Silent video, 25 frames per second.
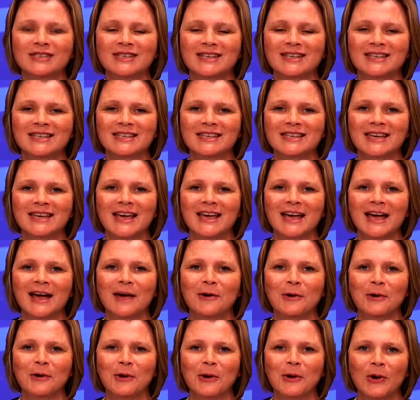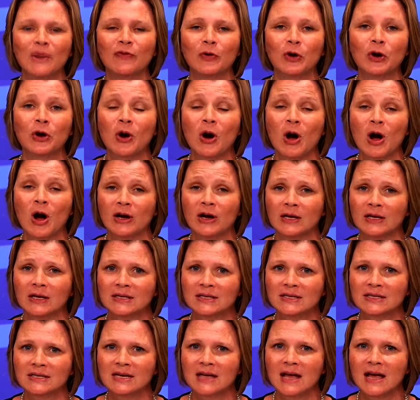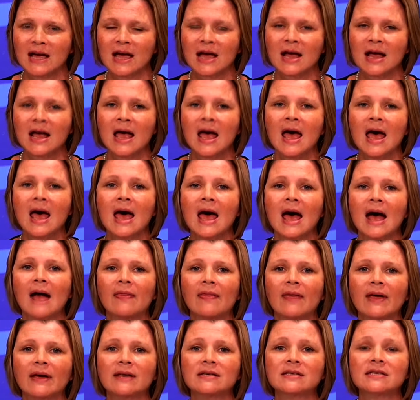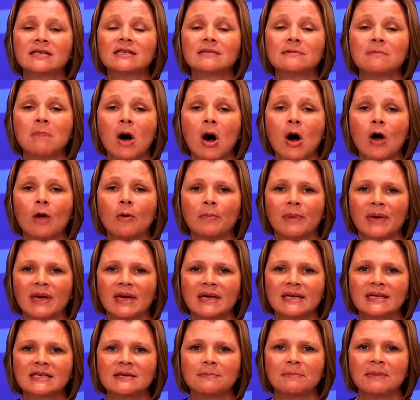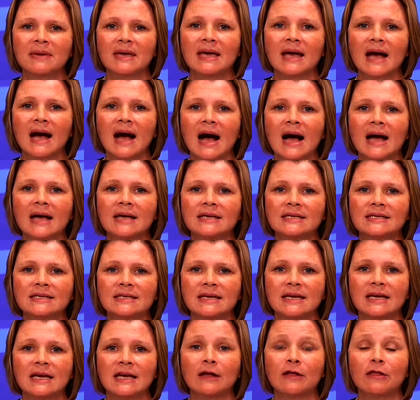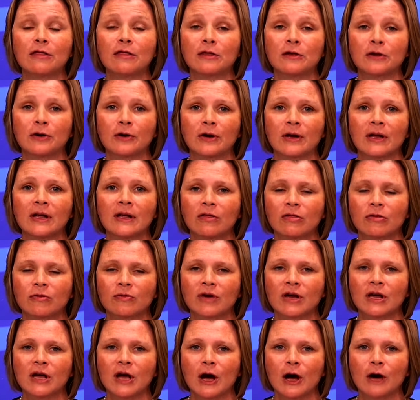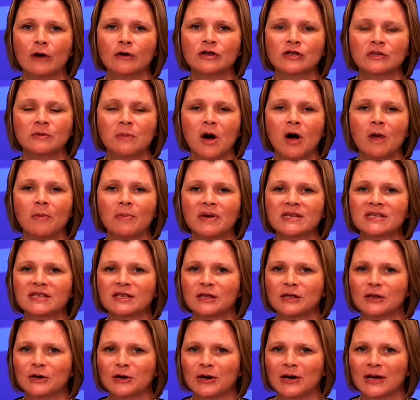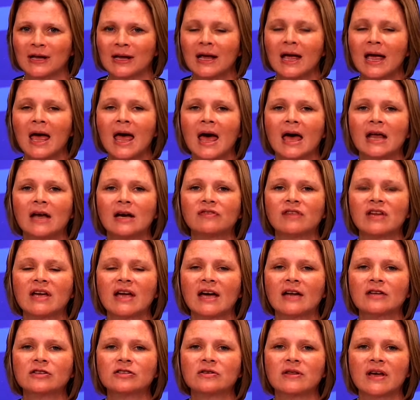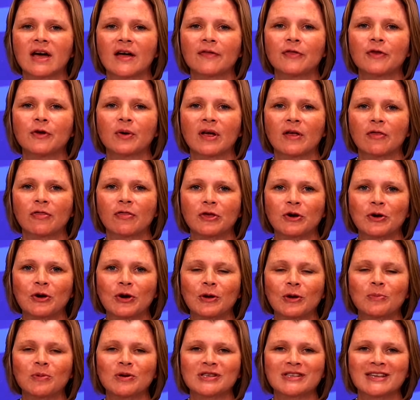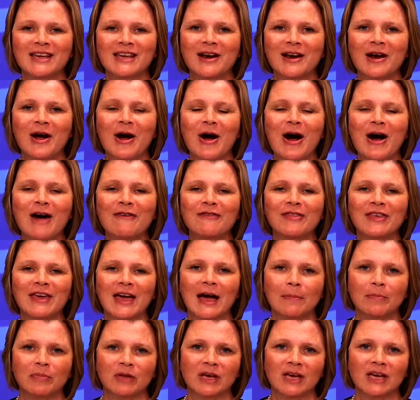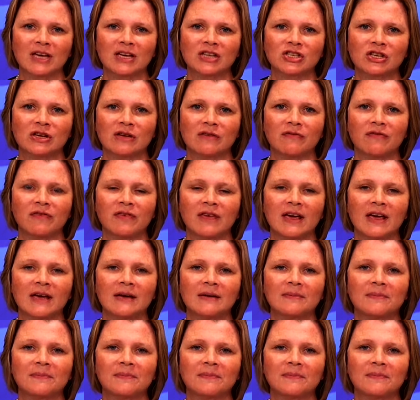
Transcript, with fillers: discount code for your audience today, and that is small biz B I Z 30 3 O small biz 30. And if they enter that, they'll get 30% off the application fee.